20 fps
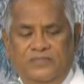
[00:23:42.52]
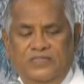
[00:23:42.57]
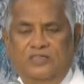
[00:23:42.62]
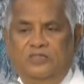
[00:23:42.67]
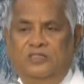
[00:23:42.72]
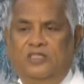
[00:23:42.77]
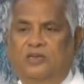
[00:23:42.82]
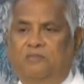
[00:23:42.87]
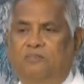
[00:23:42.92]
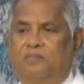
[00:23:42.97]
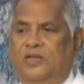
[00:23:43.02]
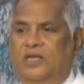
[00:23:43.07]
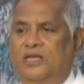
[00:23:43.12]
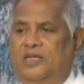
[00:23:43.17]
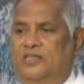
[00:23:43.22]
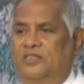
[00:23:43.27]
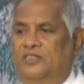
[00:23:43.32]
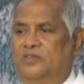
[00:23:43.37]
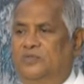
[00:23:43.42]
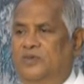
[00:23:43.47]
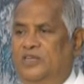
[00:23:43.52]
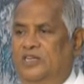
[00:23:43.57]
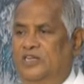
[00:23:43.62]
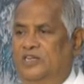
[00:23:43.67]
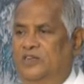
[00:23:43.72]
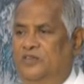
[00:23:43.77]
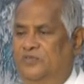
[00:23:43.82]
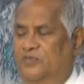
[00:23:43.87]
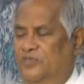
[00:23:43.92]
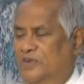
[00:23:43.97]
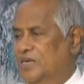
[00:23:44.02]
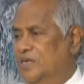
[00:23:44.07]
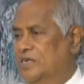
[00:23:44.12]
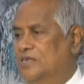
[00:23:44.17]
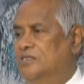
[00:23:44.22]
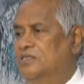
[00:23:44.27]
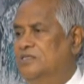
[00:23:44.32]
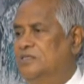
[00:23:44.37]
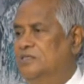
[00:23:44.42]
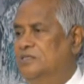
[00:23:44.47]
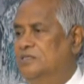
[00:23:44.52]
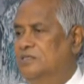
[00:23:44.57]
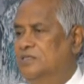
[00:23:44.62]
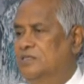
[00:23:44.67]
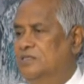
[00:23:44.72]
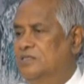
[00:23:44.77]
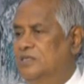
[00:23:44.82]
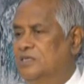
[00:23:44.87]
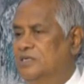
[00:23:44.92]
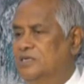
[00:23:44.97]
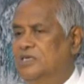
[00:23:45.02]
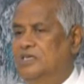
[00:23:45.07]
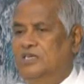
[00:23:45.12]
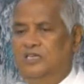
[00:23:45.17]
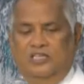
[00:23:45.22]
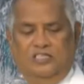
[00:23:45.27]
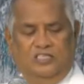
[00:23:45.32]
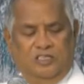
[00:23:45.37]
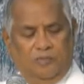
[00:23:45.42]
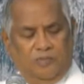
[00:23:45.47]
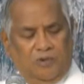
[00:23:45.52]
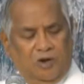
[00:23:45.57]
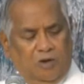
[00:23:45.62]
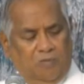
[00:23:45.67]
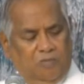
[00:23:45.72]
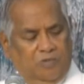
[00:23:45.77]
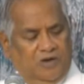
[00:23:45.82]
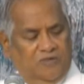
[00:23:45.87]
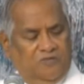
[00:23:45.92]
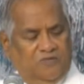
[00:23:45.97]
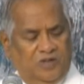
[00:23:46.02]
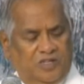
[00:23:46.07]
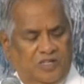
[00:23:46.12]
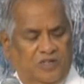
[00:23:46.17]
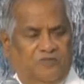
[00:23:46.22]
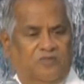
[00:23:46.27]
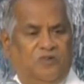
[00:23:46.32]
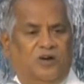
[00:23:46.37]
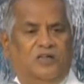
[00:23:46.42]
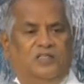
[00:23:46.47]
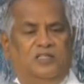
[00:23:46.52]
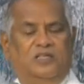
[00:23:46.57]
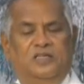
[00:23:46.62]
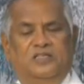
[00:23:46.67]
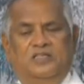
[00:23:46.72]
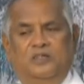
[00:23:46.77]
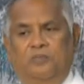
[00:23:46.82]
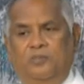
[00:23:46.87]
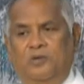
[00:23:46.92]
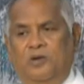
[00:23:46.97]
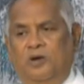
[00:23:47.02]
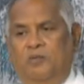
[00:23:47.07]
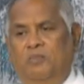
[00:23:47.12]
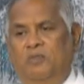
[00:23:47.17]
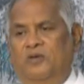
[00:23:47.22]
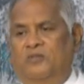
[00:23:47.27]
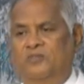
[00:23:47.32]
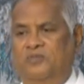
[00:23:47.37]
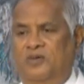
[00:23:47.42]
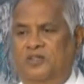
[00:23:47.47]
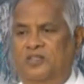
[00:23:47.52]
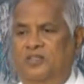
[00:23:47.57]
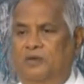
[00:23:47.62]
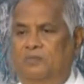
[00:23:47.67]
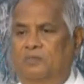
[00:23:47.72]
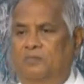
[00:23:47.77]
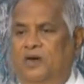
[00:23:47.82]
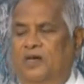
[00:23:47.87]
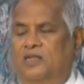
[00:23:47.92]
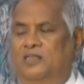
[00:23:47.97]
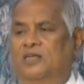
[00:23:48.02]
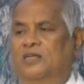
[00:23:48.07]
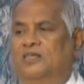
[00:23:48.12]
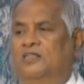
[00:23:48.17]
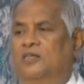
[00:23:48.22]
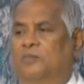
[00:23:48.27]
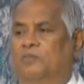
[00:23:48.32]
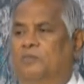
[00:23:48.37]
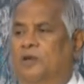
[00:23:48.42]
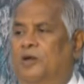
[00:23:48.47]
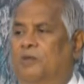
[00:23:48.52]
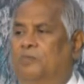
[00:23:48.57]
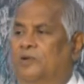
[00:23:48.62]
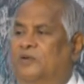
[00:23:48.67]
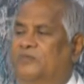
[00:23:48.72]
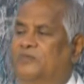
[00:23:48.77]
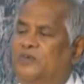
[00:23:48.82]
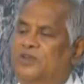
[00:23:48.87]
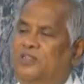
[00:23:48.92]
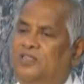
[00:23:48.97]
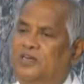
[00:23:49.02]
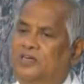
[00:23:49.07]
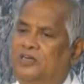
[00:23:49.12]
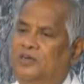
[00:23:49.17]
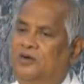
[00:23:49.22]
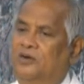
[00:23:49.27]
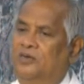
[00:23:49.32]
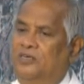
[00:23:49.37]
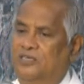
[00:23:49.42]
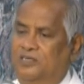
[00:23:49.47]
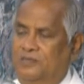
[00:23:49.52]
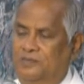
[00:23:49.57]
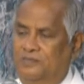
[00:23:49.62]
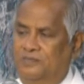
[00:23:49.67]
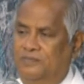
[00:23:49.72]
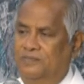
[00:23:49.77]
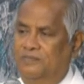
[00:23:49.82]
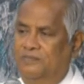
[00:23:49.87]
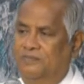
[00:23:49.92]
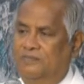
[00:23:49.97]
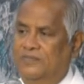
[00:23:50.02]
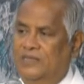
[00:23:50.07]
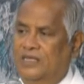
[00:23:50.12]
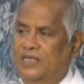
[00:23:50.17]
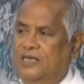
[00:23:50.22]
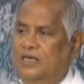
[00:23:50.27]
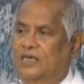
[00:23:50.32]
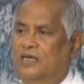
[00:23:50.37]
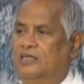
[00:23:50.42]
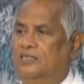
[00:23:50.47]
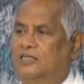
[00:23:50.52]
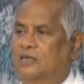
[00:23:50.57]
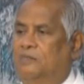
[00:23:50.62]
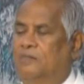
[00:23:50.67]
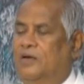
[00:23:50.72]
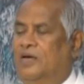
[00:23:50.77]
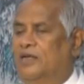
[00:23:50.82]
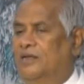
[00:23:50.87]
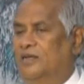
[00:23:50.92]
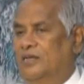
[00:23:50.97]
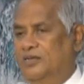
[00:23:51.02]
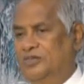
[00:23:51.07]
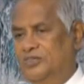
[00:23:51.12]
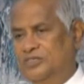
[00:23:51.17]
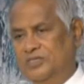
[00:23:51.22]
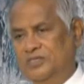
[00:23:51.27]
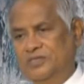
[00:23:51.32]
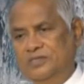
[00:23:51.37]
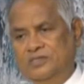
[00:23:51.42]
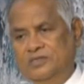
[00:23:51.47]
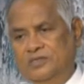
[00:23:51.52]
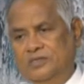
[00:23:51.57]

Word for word: So that prayer is very different. It's a problem for the father, it's a problem for the mother, it's a problem for the daughter. It's a marriage.